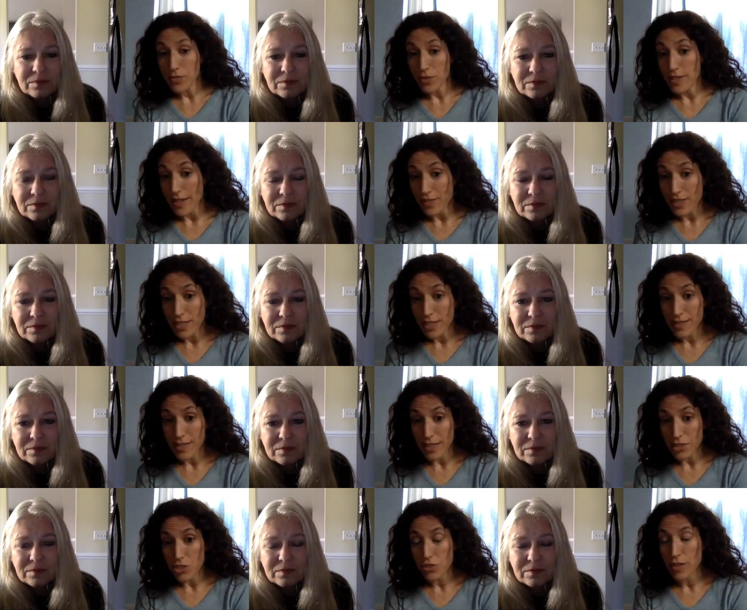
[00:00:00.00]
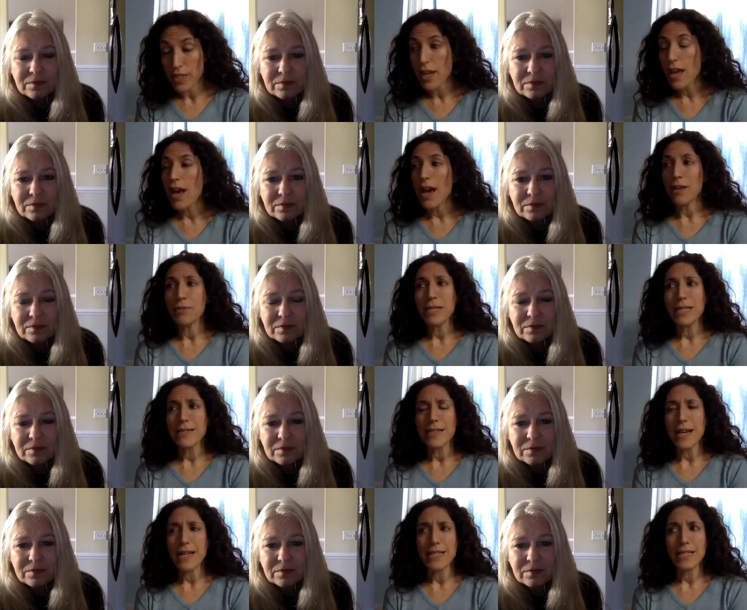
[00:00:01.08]
Speaker 1: for seventeenth century. I realized
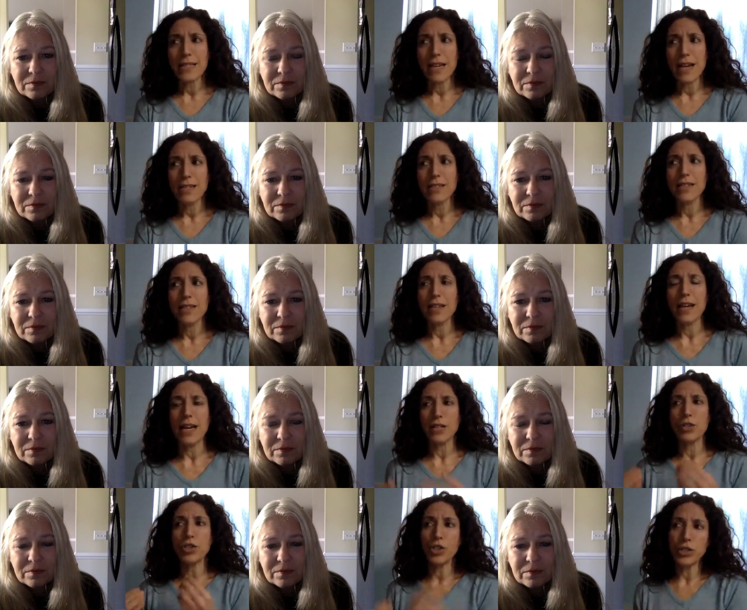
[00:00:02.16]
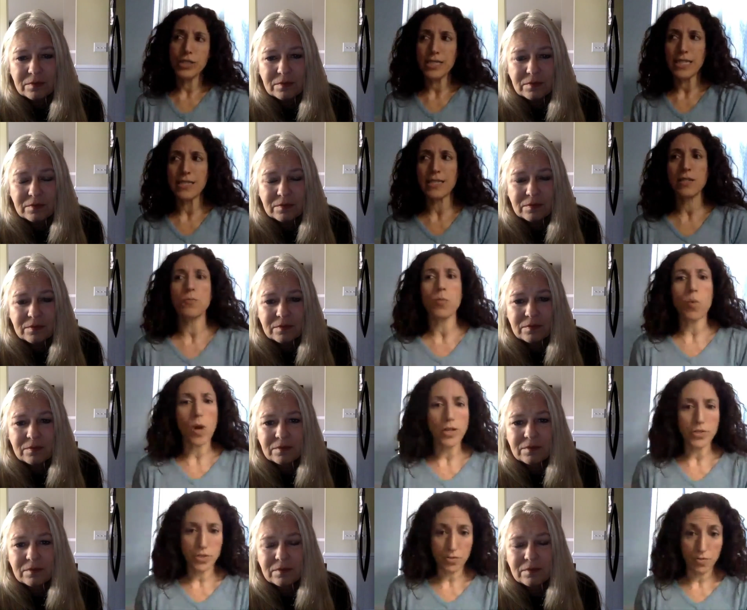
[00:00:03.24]
I didn't, I couldn't and didn't want
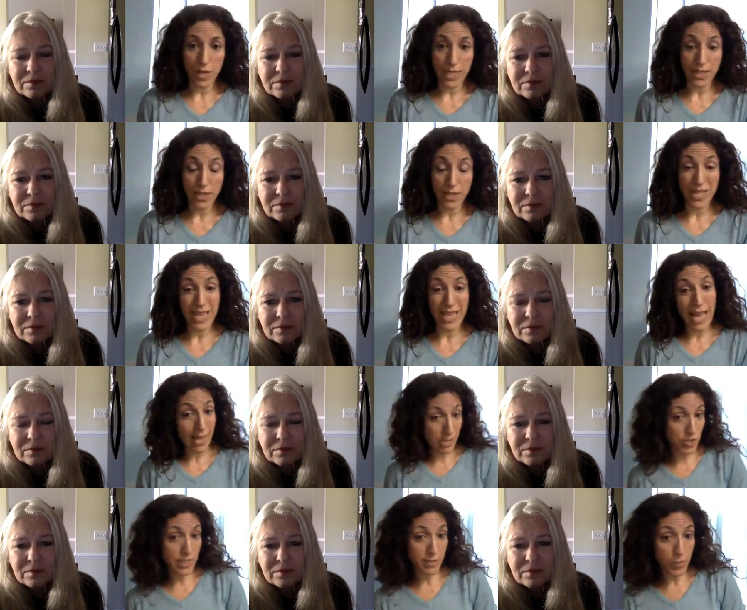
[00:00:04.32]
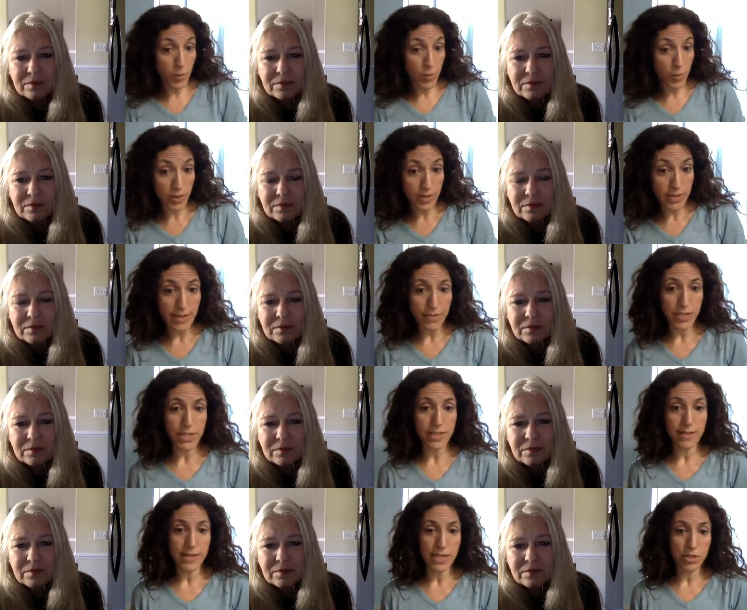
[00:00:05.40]
to write the way they actually spoke in the
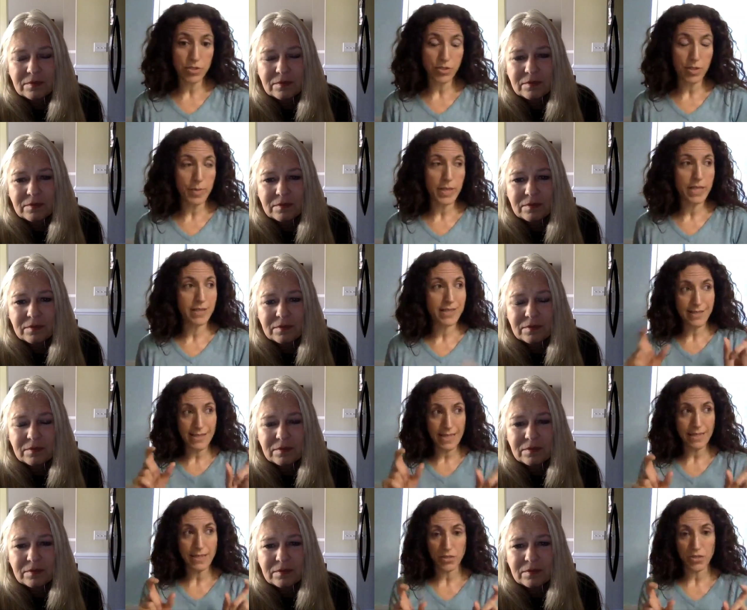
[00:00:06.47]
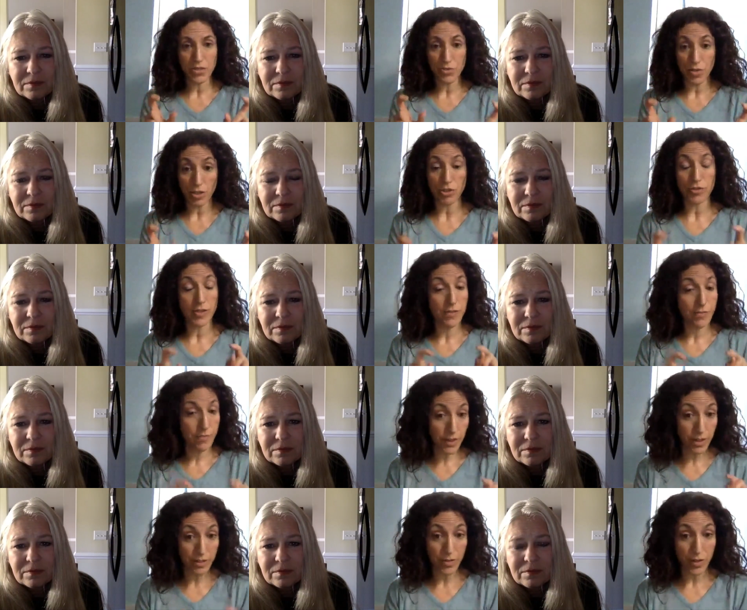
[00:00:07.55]
seventeenth century, because that sentence structure is
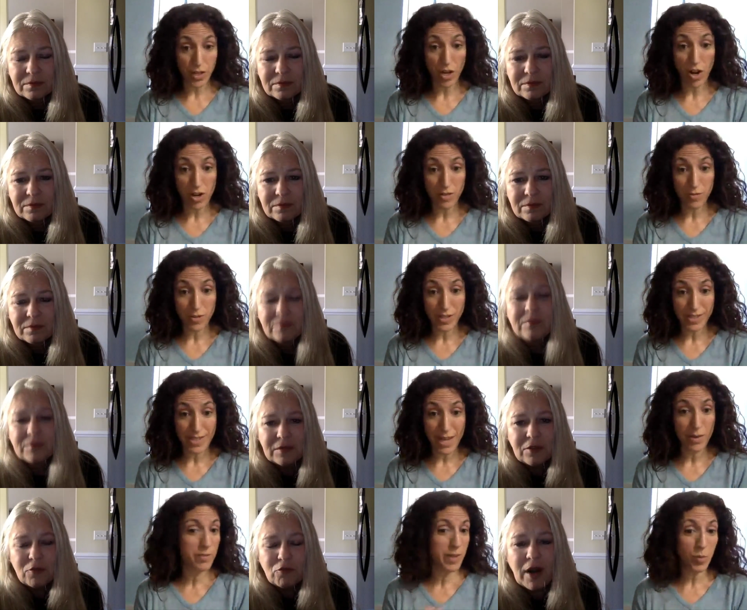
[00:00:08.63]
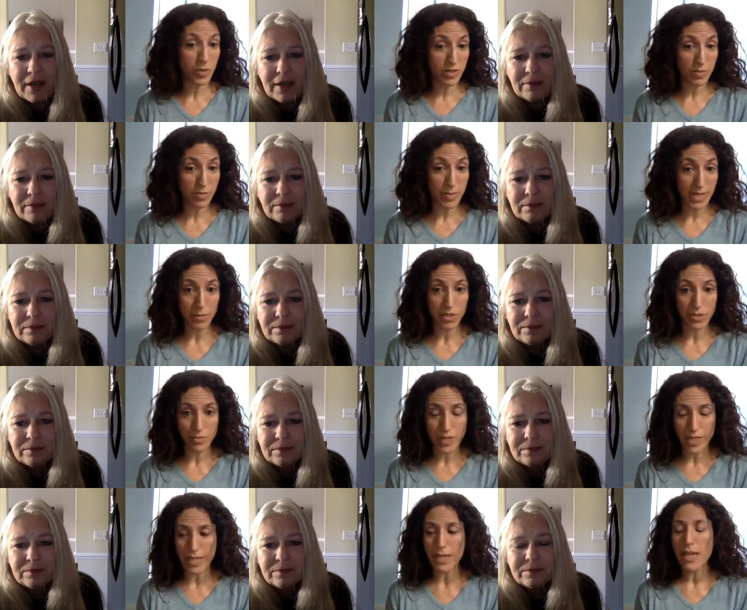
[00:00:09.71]
very, very hard for us now, and people right. wouldn't have been able to read
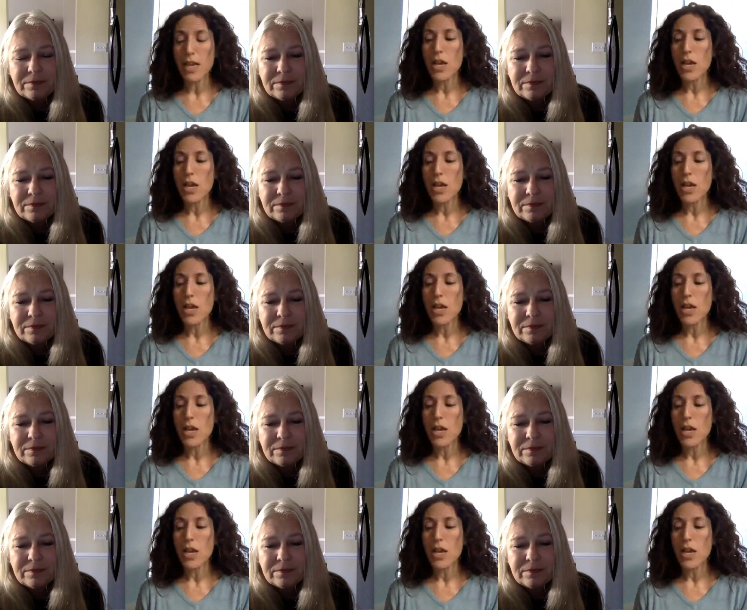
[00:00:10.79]
it.